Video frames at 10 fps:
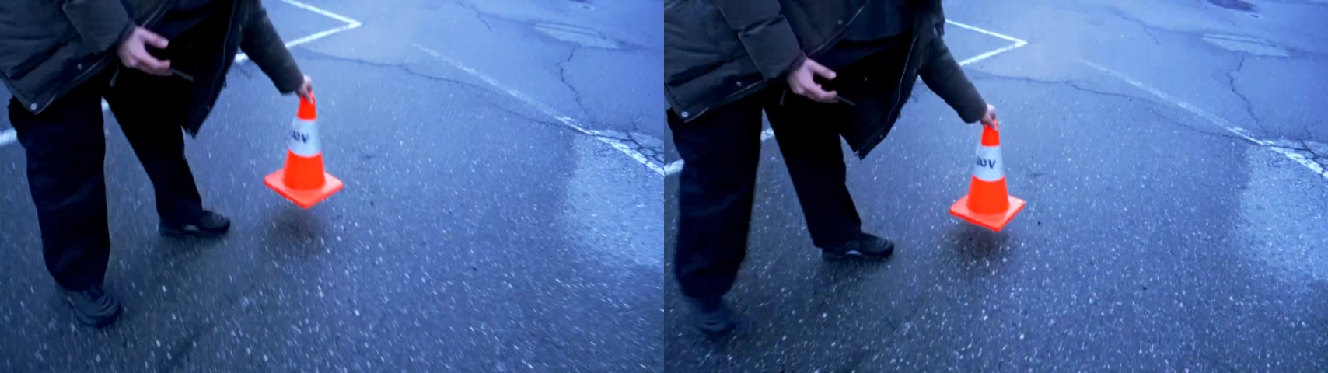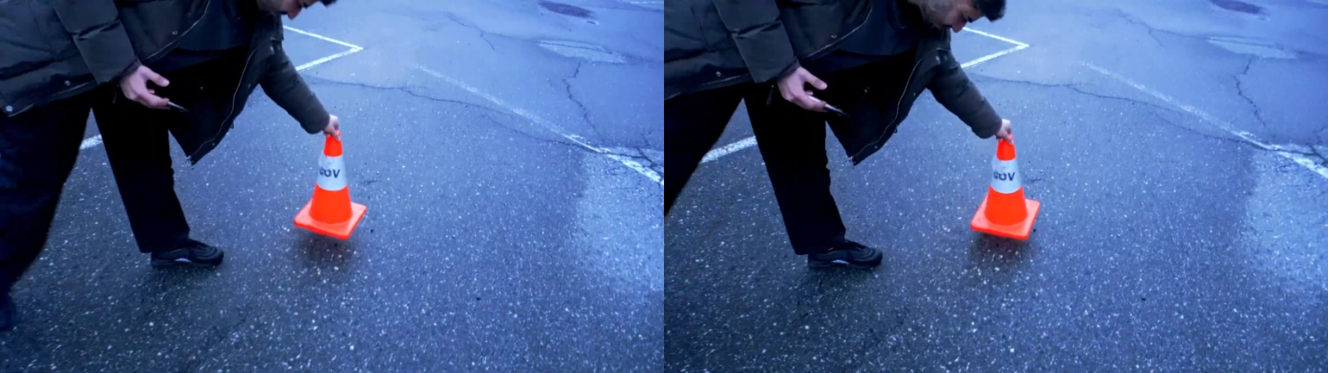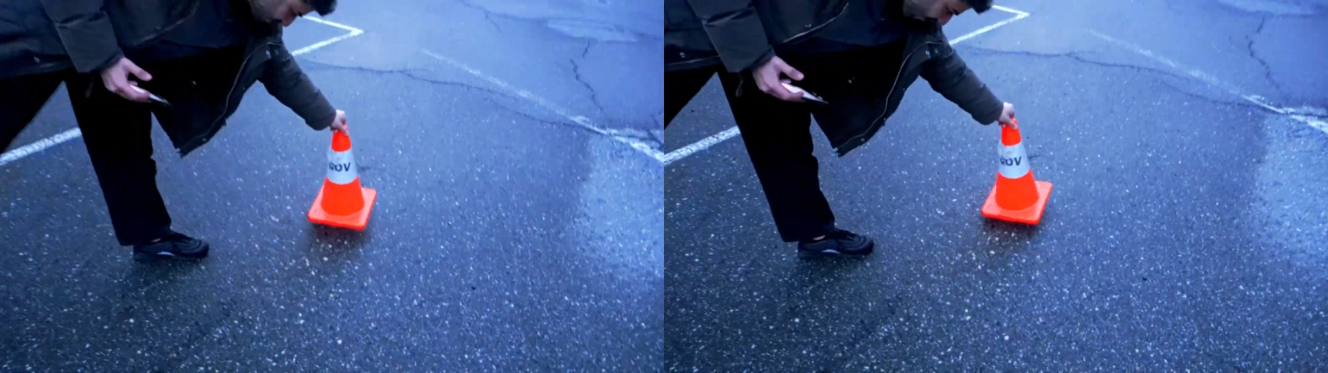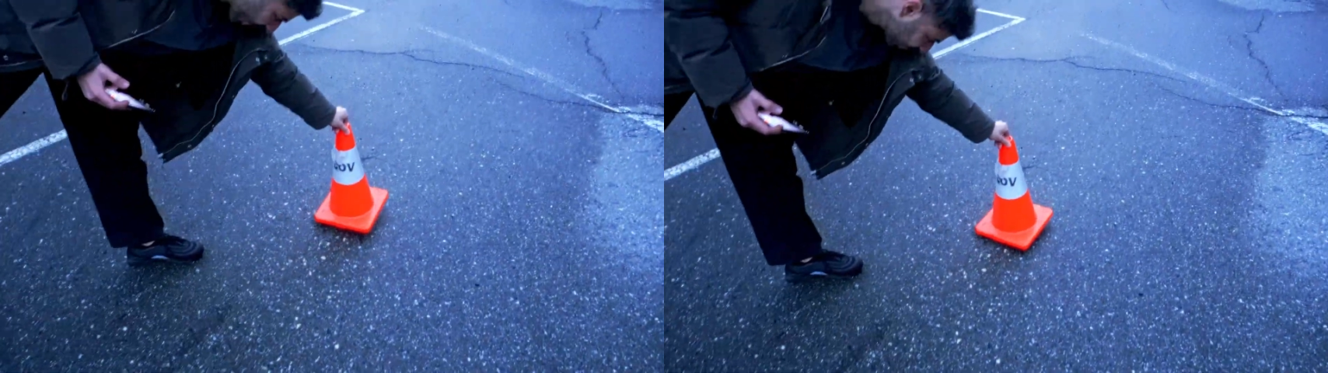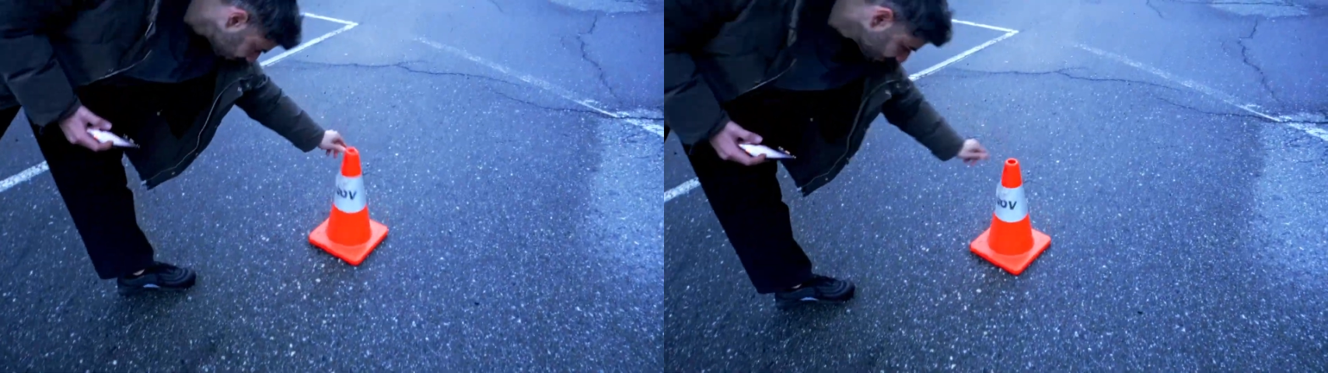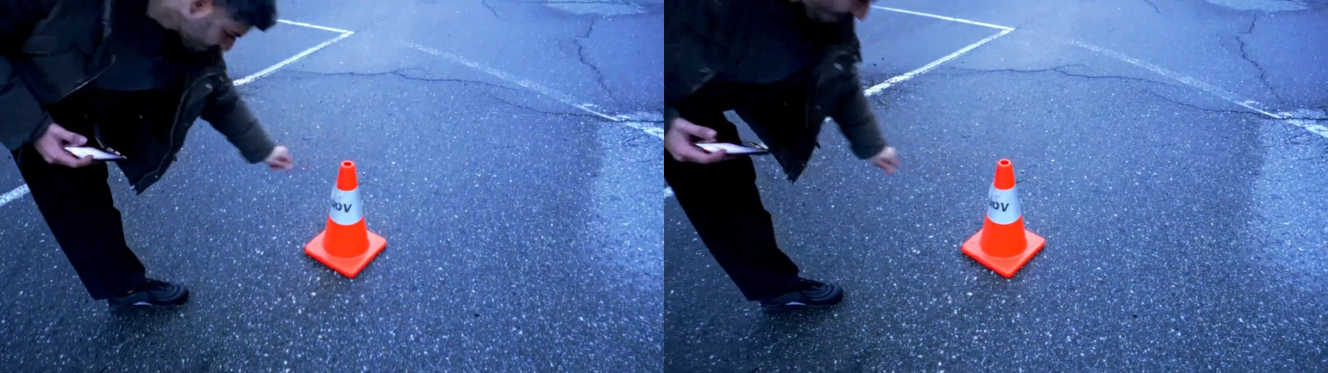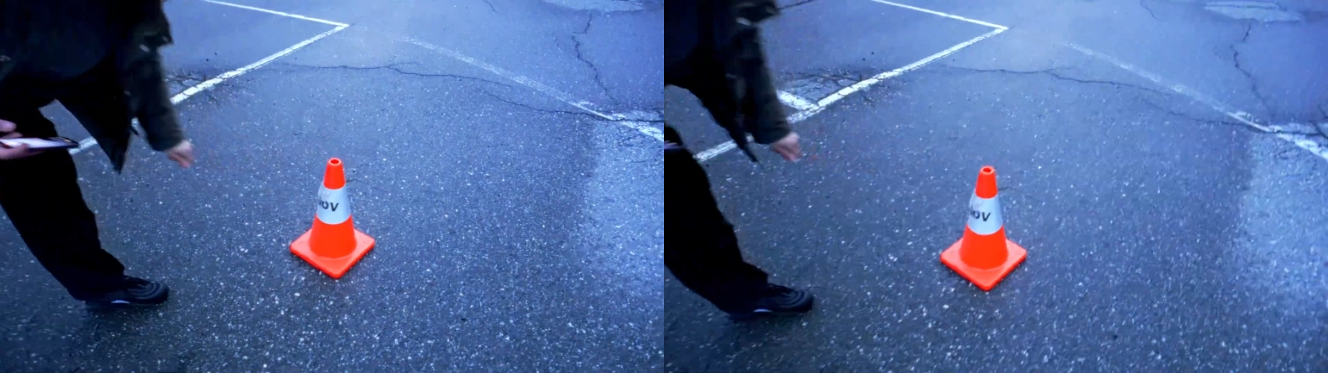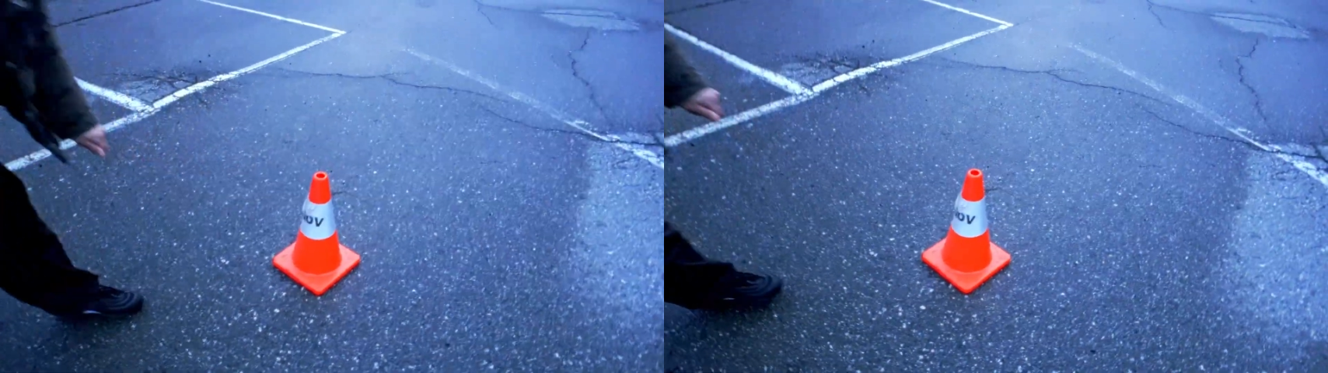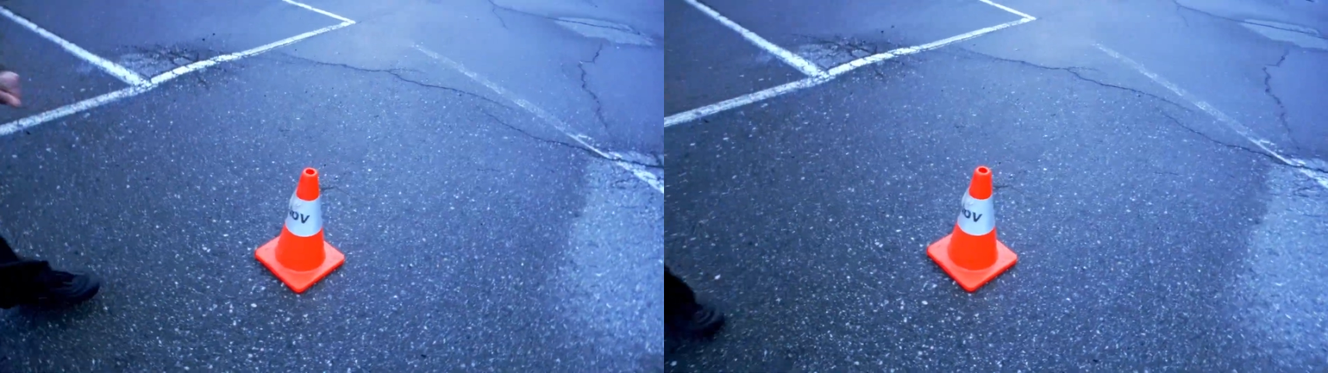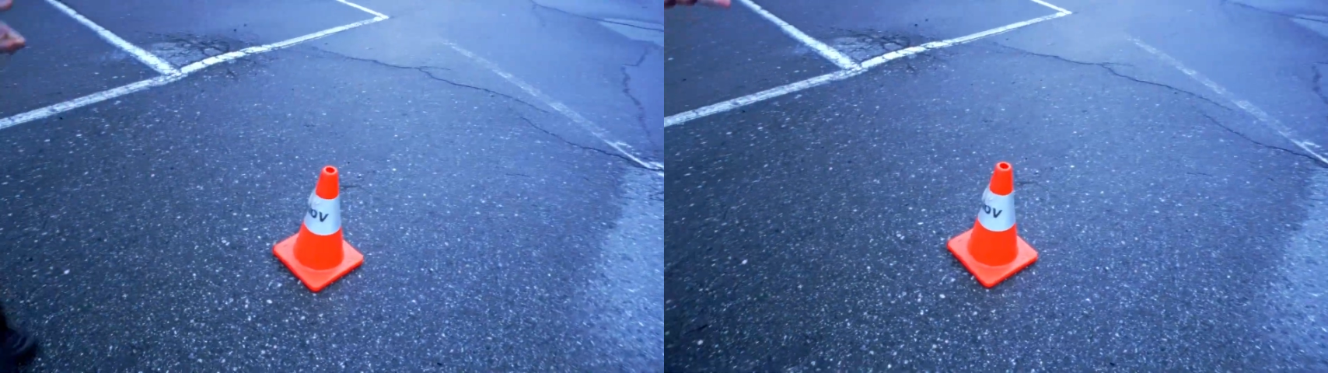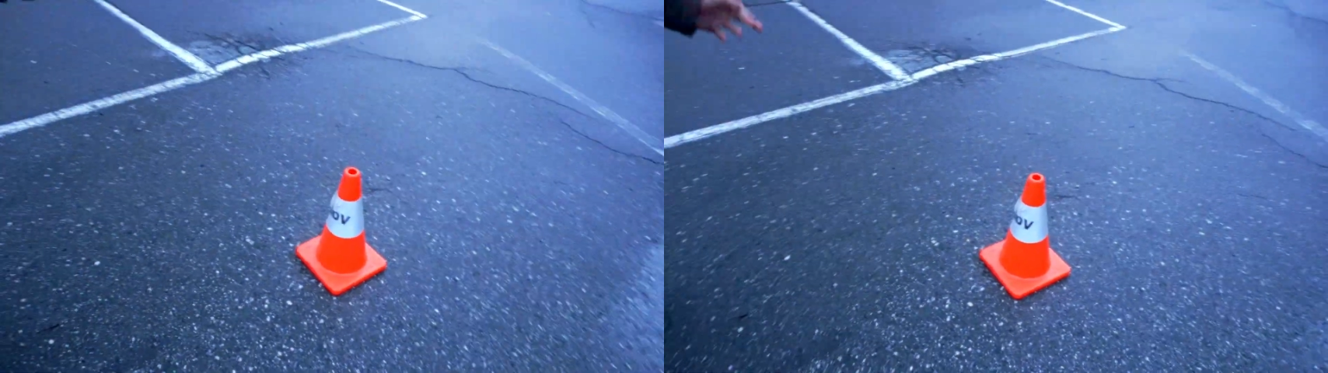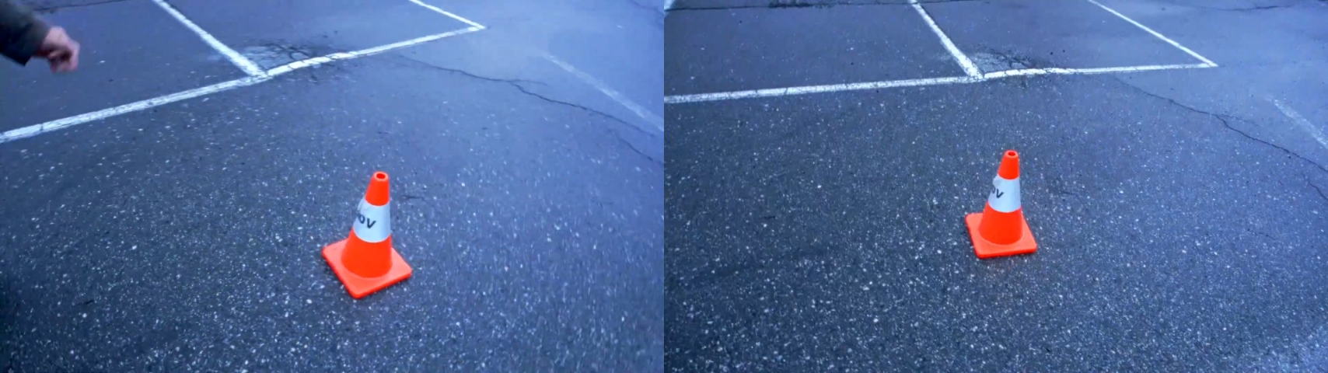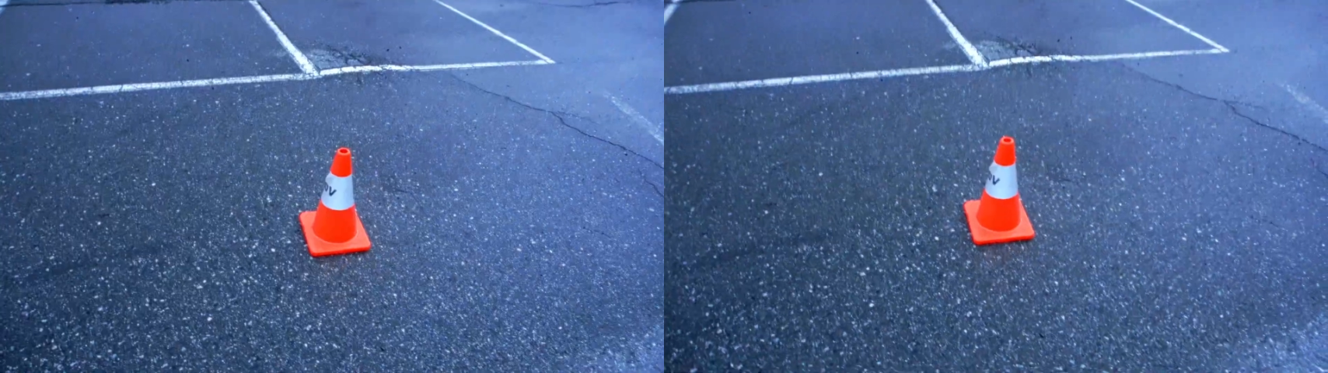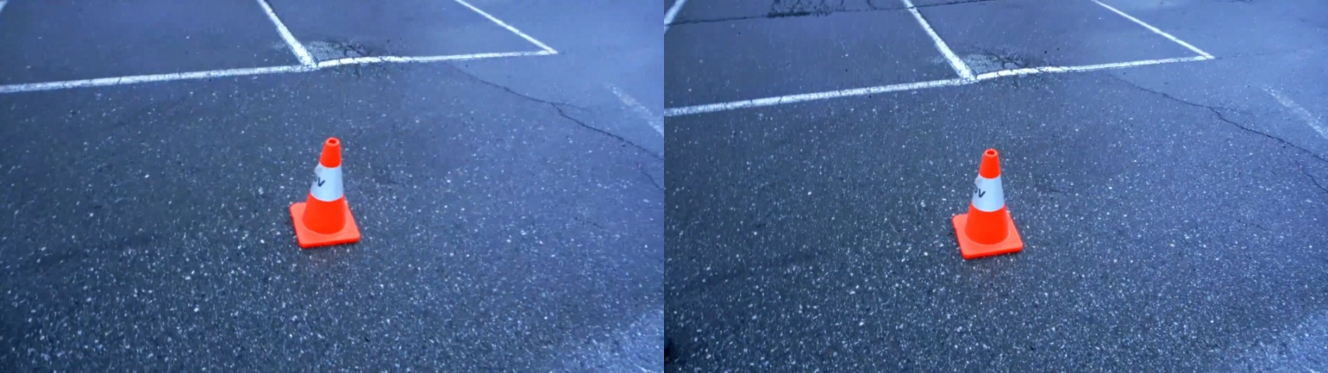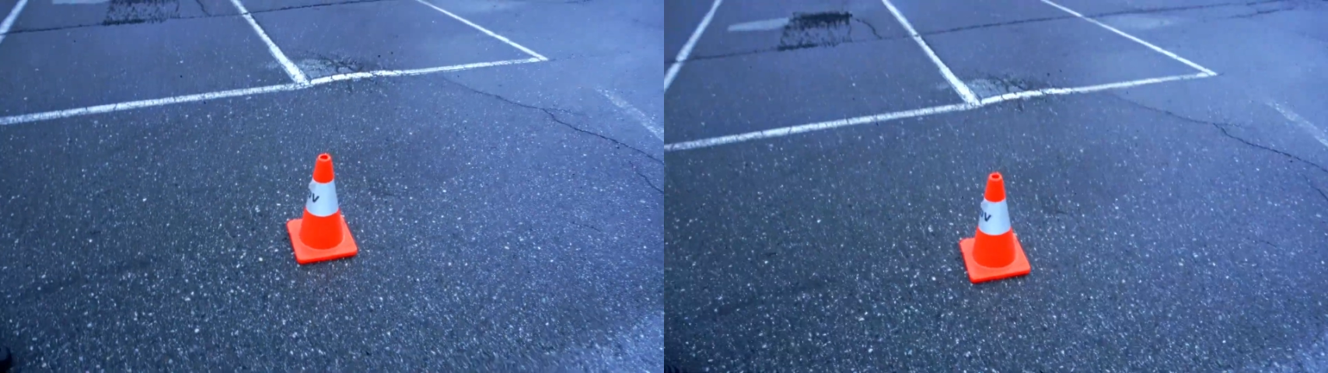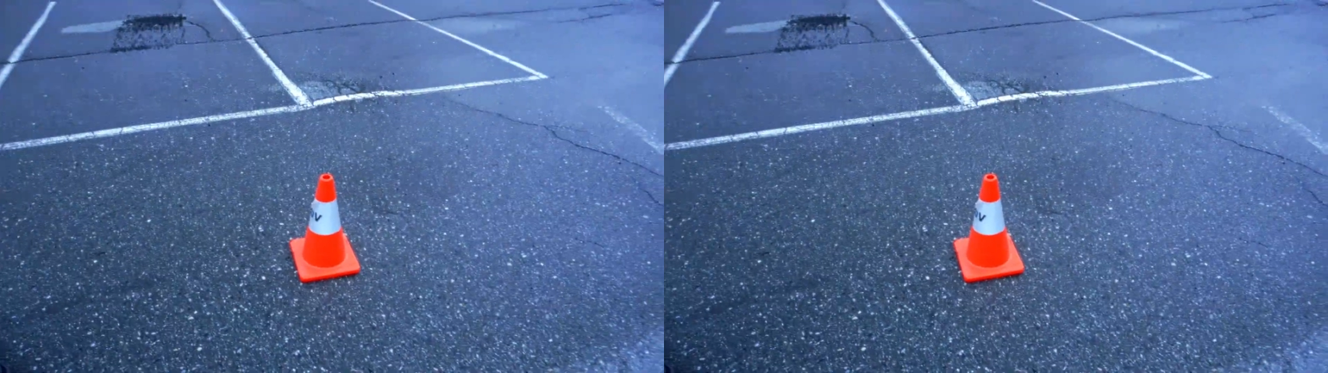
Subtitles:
[unreadable: no face in view]